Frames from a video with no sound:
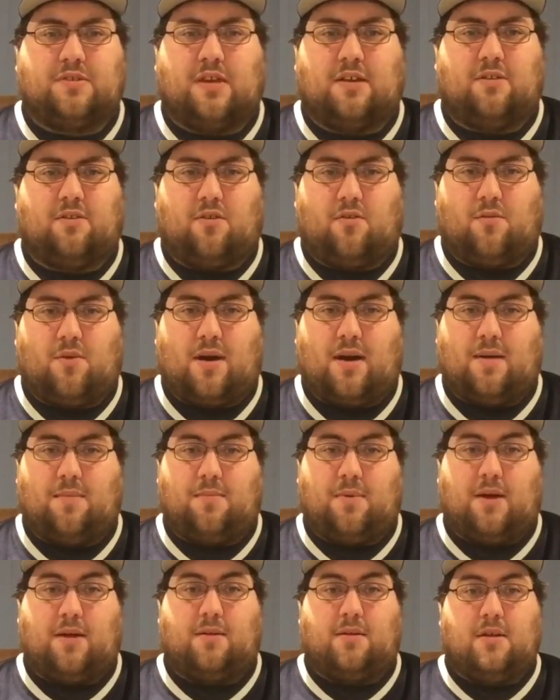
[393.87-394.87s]
I don't know why,
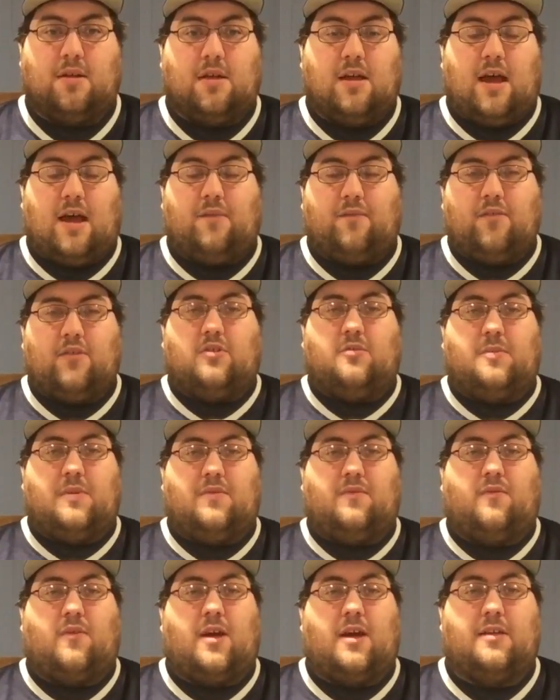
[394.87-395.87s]
but I feel it'll be
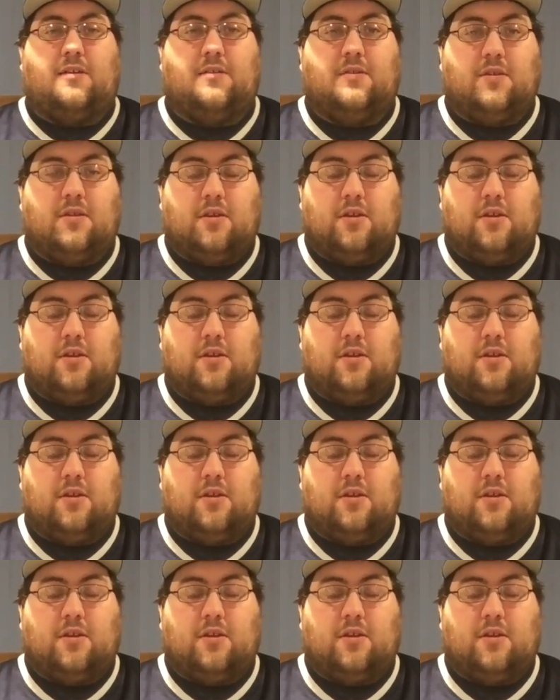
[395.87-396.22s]
fun.